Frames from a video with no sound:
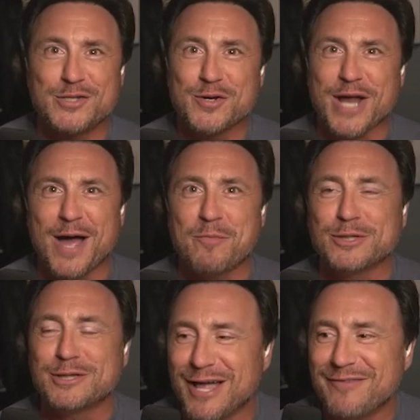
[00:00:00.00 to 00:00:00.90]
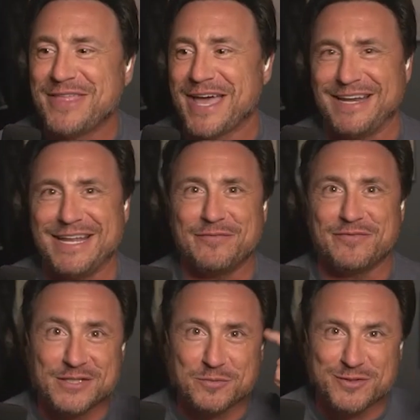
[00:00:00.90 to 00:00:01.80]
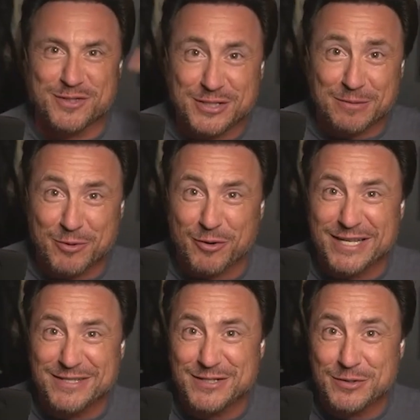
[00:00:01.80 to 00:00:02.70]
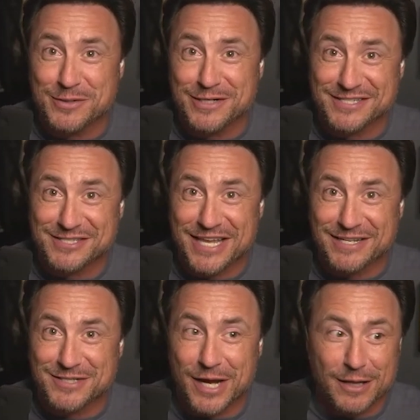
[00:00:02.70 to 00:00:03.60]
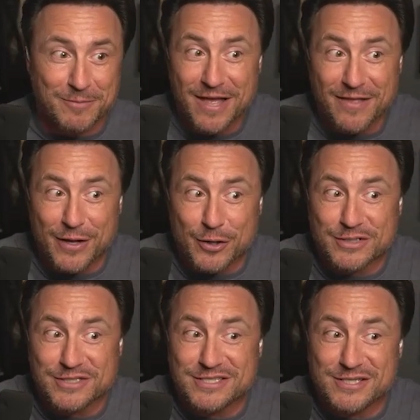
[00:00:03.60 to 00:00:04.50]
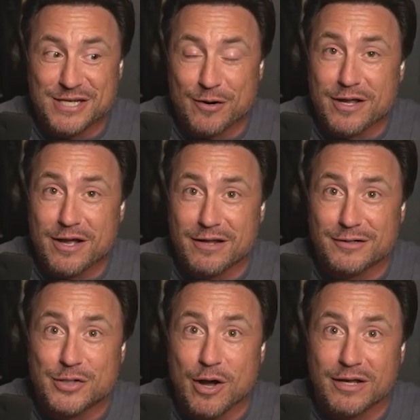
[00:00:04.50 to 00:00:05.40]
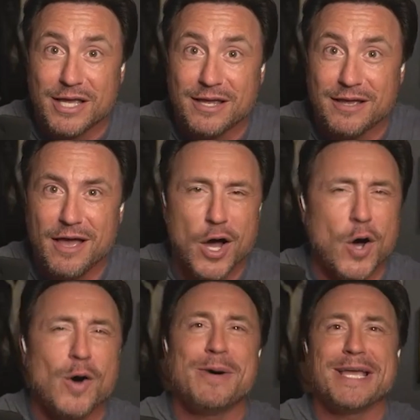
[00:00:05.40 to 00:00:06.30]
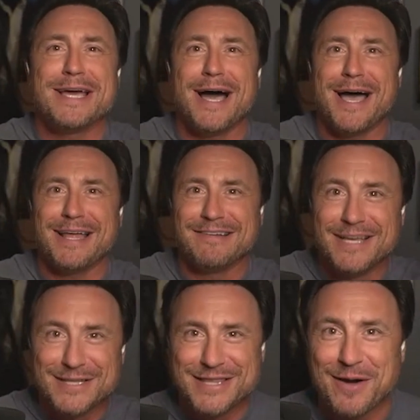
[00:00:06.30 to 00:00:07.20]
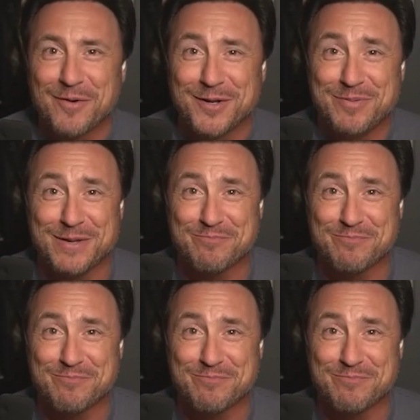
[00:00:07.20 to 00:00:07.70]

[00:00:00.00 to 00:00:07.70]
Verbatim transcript: no, dude, I would love that if this was just some crazy dude in a sane asylum that heard Sarah Connor talking. Oh my god, that would be